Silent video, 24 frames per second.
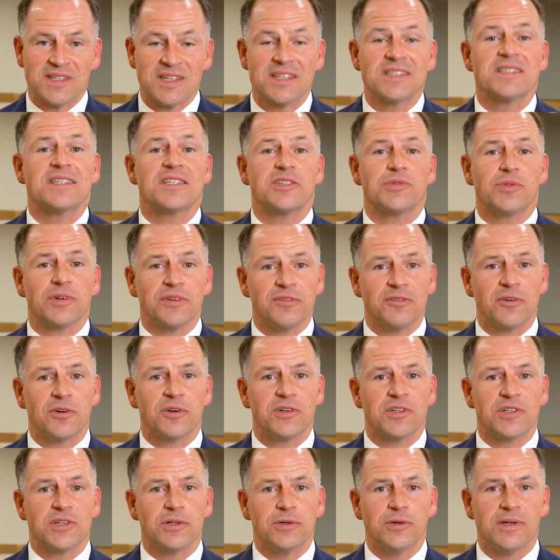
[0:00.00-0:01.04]
This is
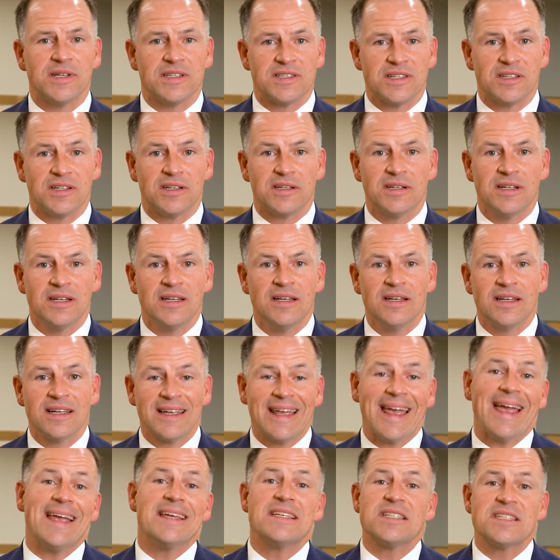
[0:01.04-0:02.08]
referred to as a
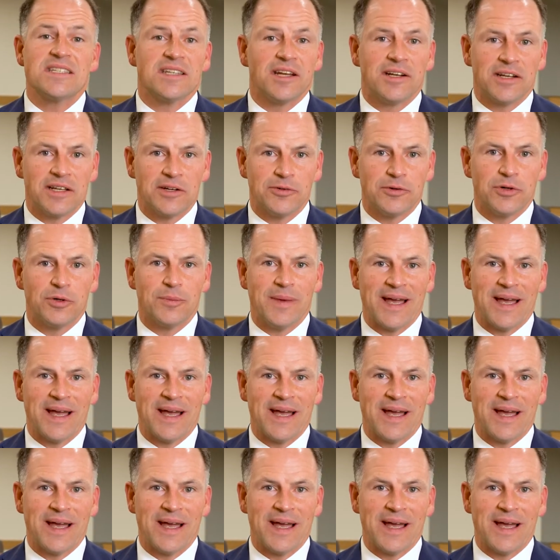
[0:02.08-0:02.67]
case study room,